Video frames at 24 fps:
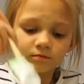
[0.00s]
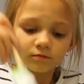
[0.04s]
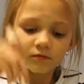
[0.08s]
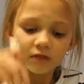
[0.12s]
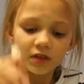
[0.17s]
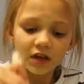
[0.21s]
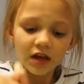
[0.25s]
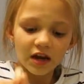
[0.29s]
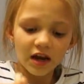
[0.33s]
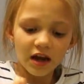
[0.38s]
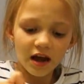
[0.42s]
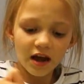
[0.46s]

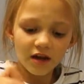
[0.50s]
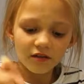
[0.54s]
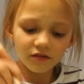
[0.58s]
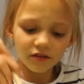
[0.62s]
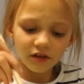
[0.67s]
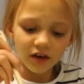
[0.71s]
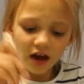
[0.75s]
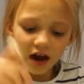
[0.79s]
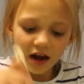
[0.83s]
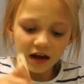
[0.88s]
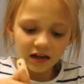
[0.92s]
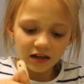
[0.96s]
And I haven't
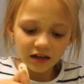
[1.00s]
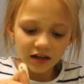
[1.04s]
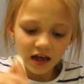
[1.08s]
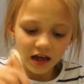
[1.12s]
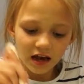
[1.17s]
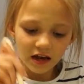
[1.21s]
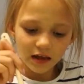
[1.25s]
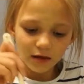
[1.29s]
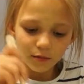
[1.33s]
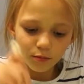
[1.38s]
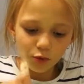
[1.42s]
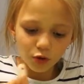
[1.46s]
added
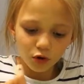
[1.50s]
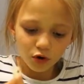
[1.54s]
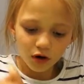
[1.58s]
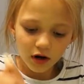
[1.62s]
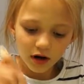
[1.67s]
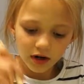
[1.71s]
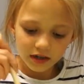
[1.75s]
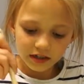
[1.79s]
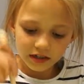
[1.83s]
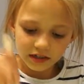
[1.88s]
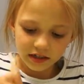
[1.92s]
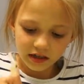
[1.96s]
any
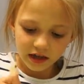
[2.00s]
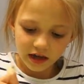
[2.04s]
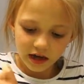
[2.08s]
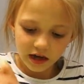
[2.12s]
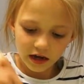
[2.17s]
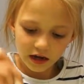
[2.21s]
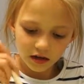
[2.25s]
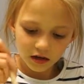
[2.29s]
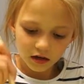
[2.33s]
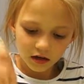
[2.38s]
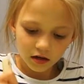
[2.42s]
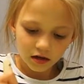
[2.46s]
borax
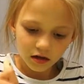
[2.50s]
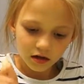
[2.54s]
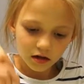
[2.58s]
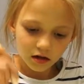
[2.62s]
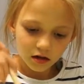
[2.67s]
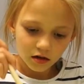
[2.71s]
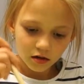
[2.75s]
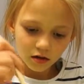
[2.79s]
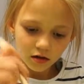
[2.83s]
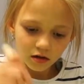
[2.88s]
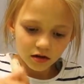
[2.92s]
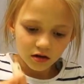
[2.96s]
yet.
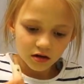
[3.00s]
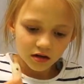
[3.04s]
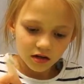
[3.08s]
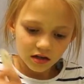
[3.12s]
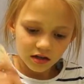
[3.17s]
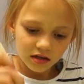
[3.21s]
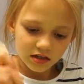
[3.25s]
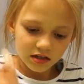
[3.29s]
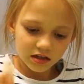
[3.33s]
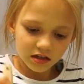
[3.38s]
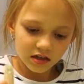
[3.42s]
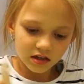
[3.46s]

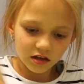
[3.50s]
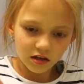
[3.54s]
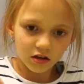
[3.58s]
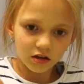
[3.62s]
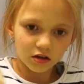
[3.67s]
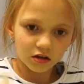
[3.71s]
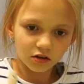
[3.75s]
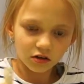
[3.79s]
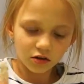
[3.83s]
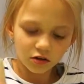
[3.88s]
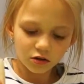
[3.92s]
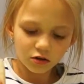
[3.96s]
Is it the
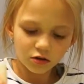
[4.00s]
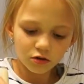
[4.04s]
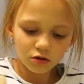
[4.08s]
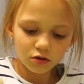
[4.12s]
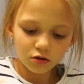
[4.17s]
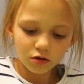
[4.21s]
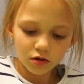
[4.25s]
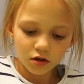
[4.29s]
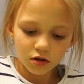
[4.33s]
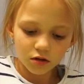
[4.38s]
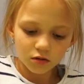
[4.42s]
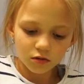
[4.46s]

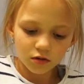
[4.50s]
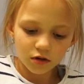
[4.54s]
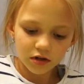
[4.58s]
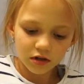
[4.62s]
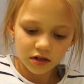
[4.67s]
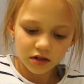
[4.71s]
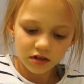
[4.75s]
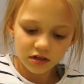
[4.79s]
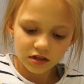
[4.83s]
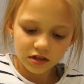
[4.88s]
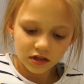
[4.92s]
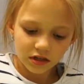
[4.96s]
glue or what
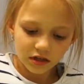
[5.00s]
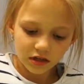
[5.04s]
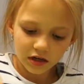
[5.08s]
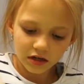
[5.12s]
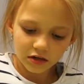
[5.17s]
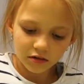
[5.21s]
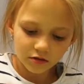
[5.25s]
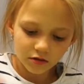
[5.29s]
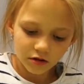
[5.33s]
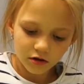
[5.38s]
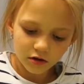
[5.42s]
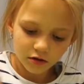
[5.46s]
is it? I
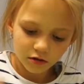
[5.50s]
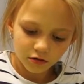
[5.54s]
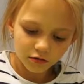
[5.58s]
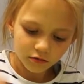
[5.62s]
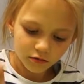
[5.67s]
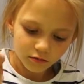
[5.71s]
don't know.